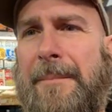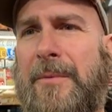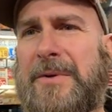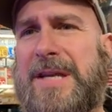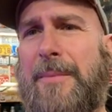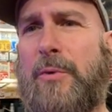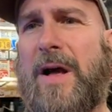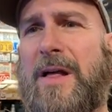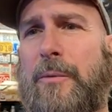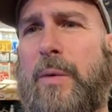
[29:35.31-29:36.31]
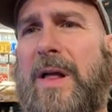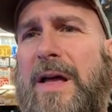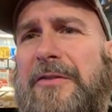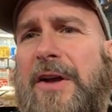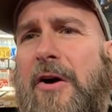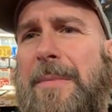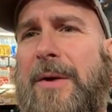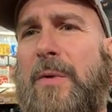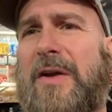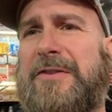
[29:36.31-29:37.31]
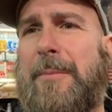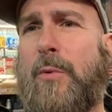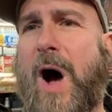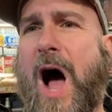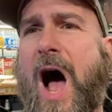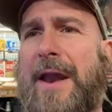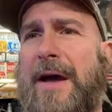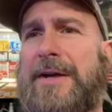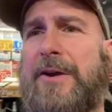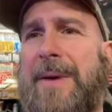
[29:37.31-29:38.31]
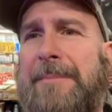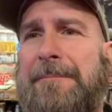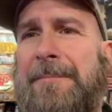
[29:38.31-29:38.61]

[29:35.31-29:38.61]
What's up, Will? Will, how's it going, man? Will's number one. How you doing, man?